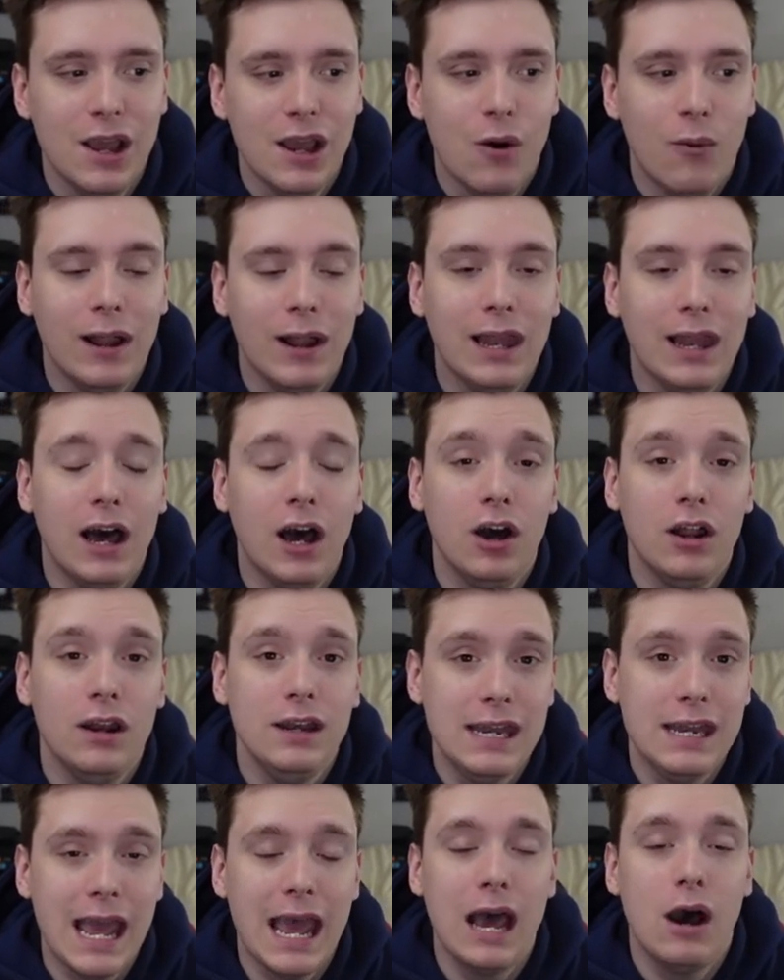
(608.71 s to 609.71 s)
Well,
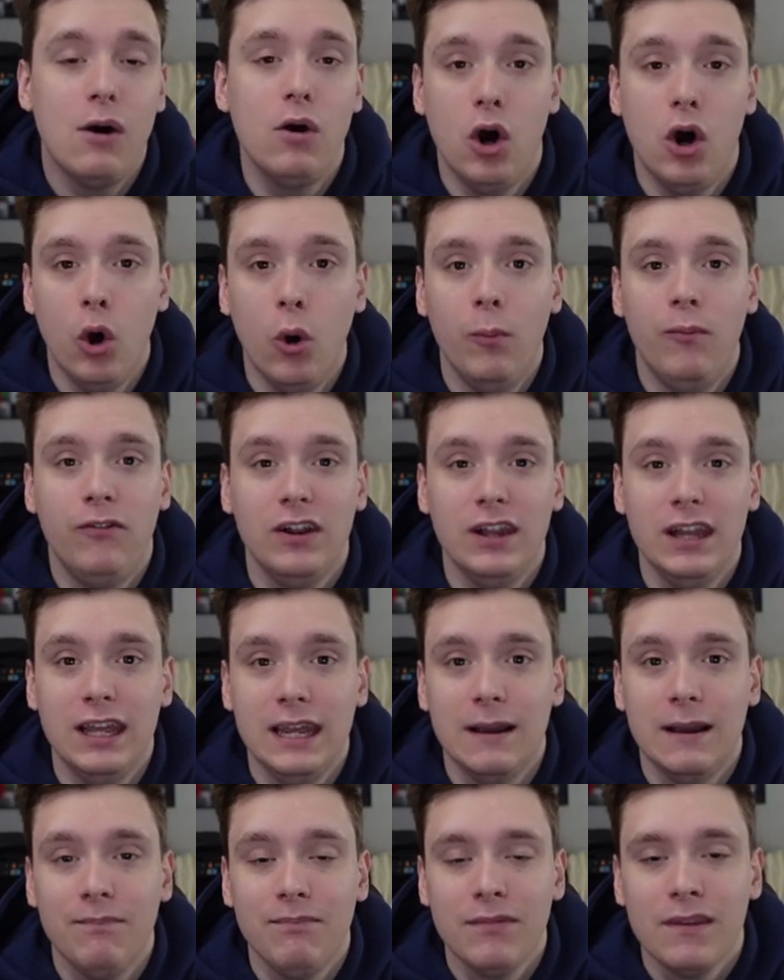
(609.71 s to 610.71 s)
now
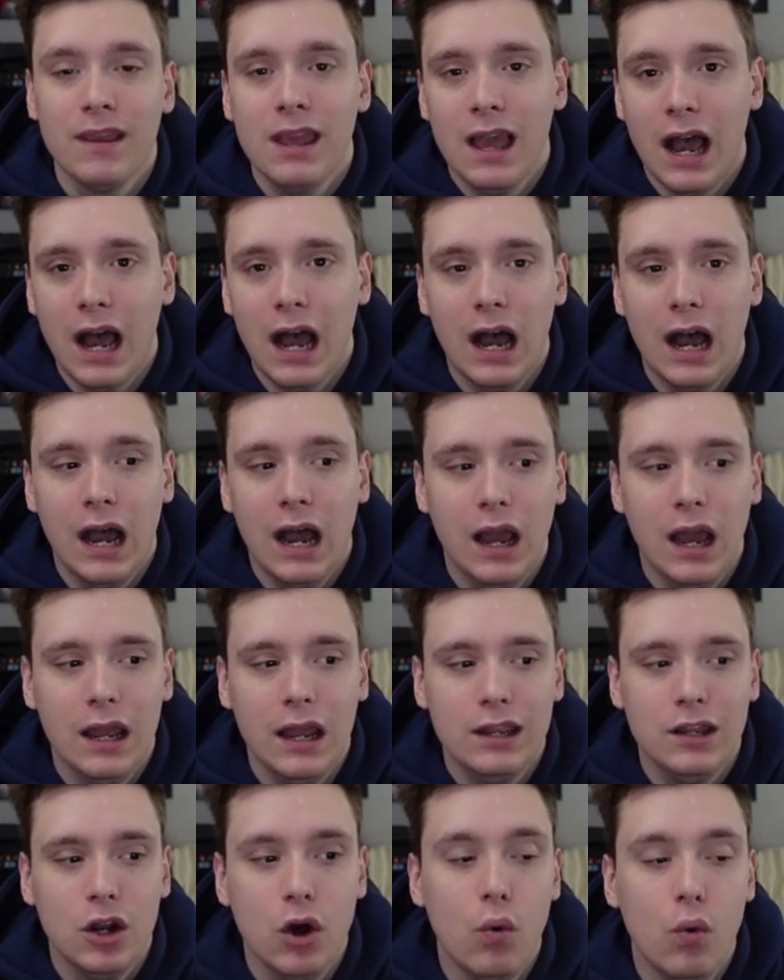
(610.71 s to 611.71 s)
hopefully,
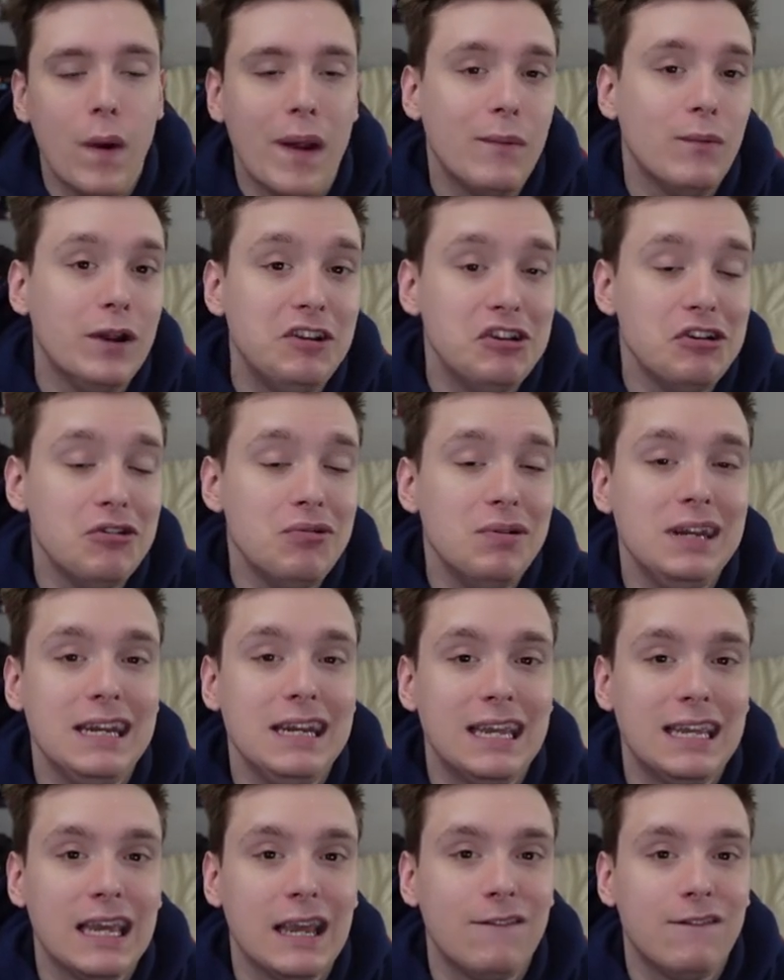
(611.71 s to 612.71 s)
you know, when we do need
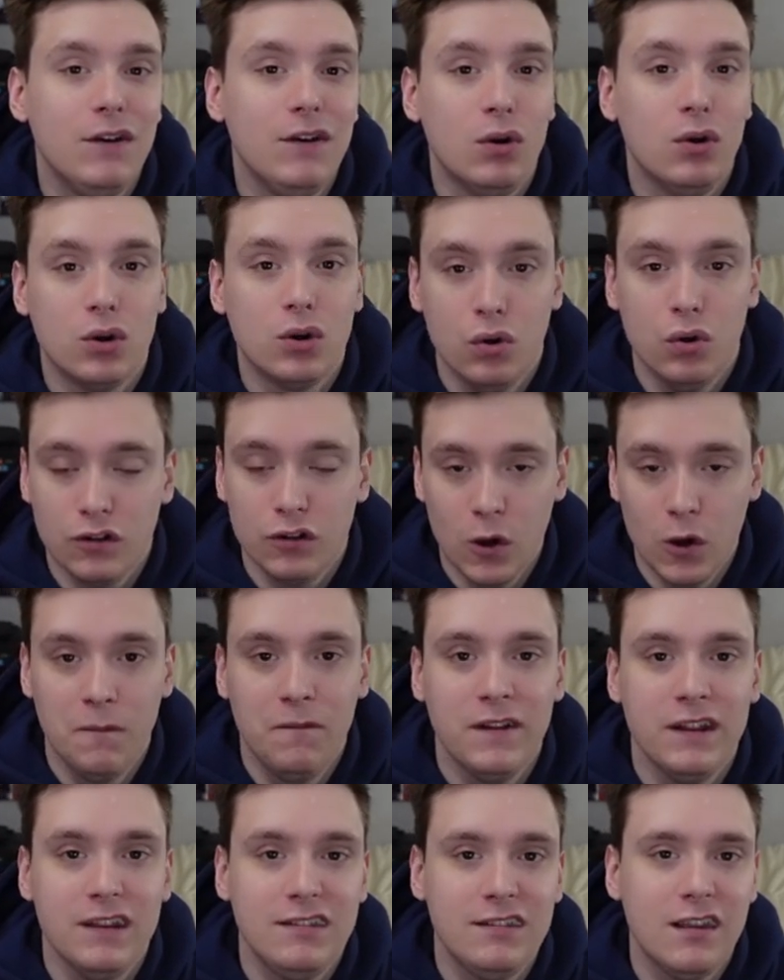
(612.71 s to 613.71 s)
to kick field goals,
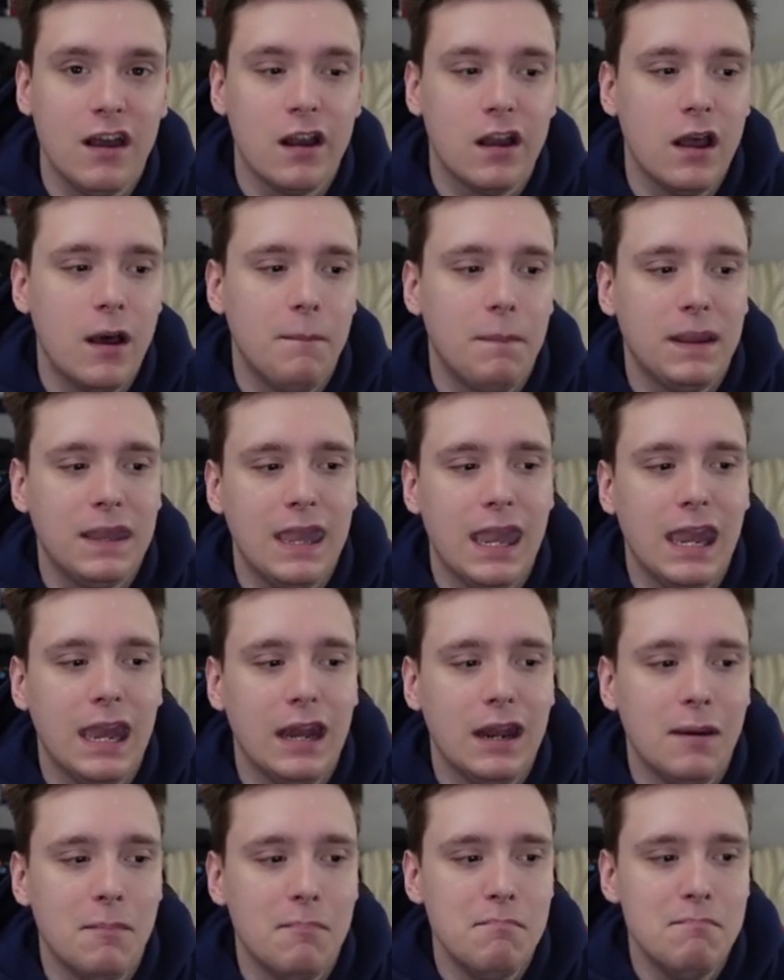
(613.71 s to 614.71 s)
hopefully Succop
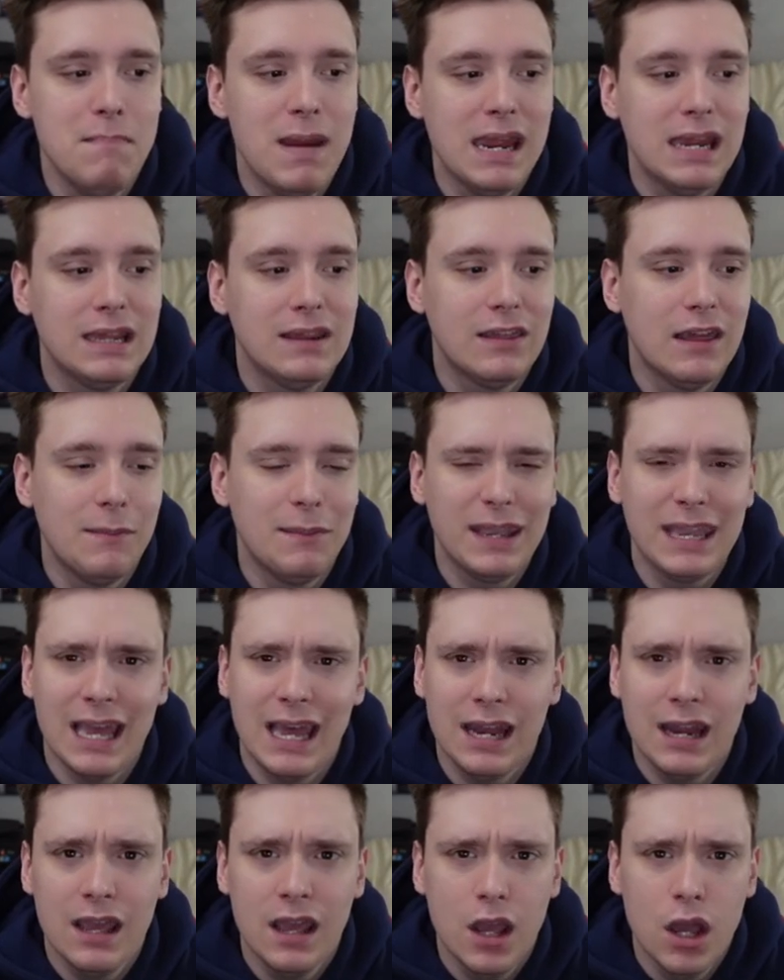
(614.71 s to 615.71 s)
can make them
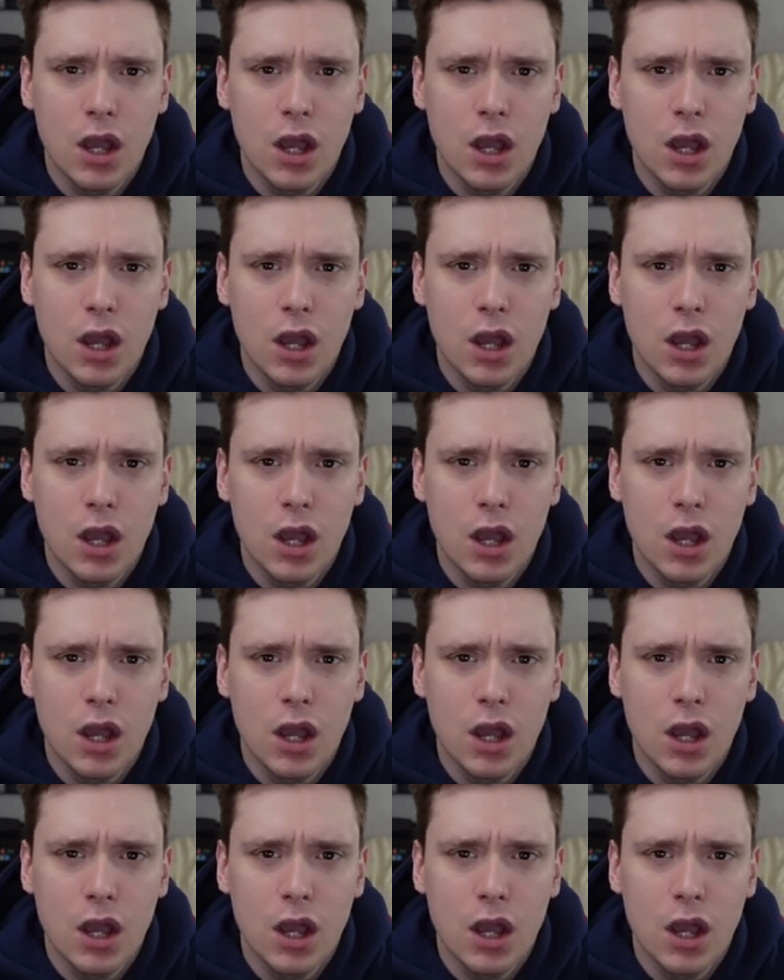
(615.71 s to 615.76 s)
again.